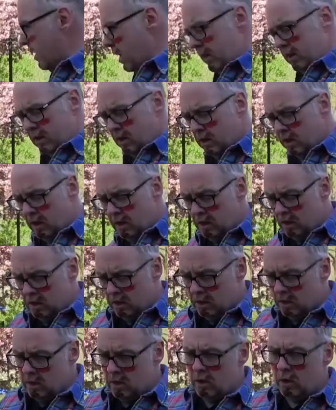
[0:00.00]
that
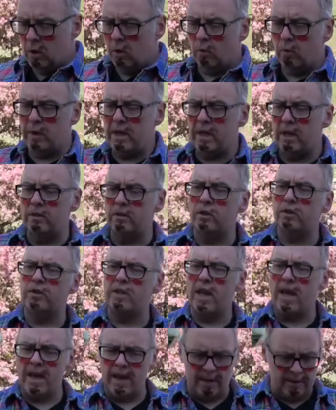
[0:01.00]
we
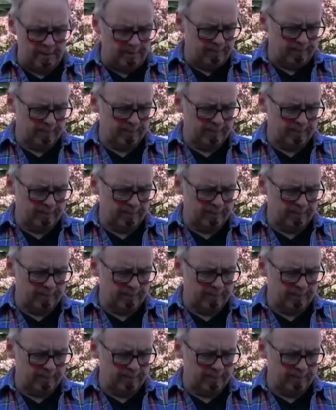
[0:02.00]
understand.